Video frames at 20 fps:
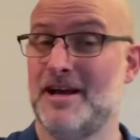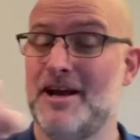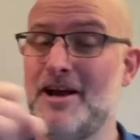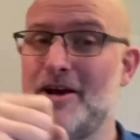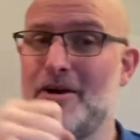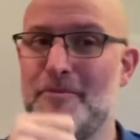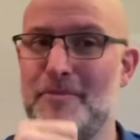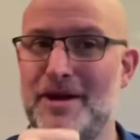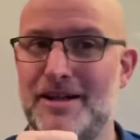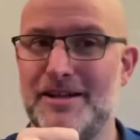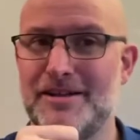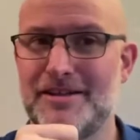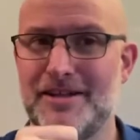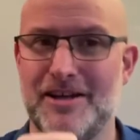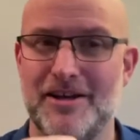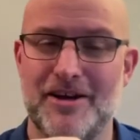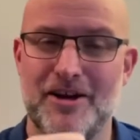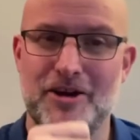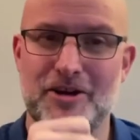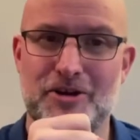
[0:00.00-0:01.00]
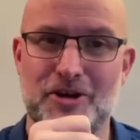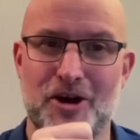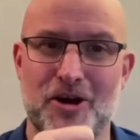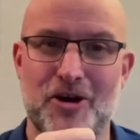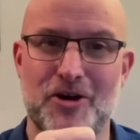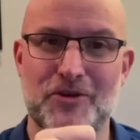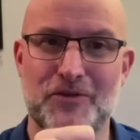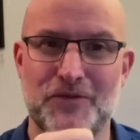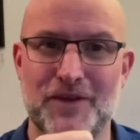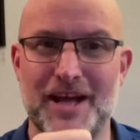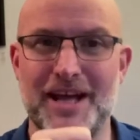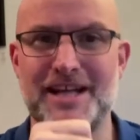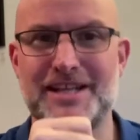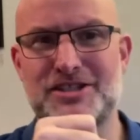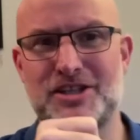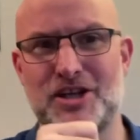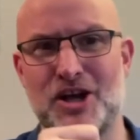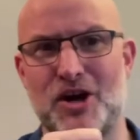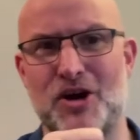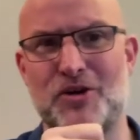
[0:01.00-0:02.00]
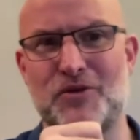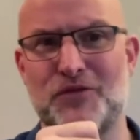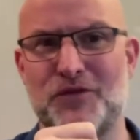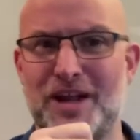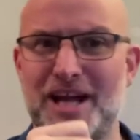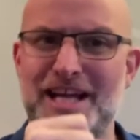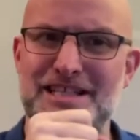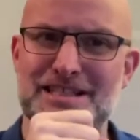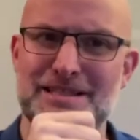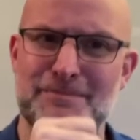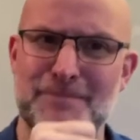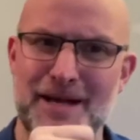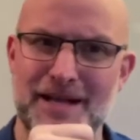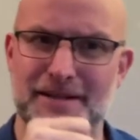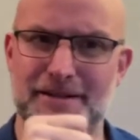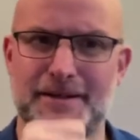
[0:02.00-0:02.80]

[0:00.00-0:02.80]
Milk, cornflakes, cornflakes, milk.